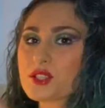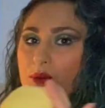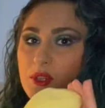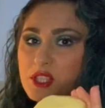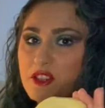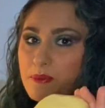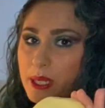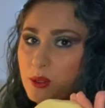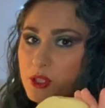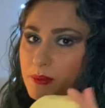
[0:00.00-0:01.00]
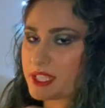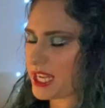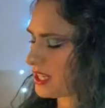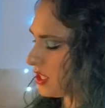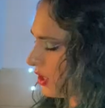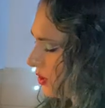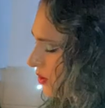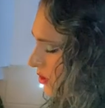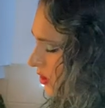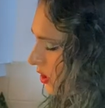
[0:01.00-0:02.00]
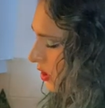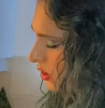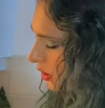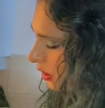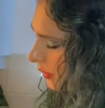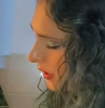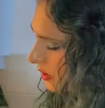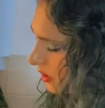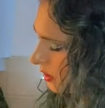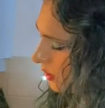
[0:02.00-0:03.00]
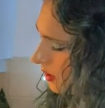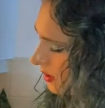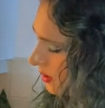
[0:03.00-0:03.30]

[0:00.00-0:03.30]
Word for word: So once you've peeled your potatoes, you're going to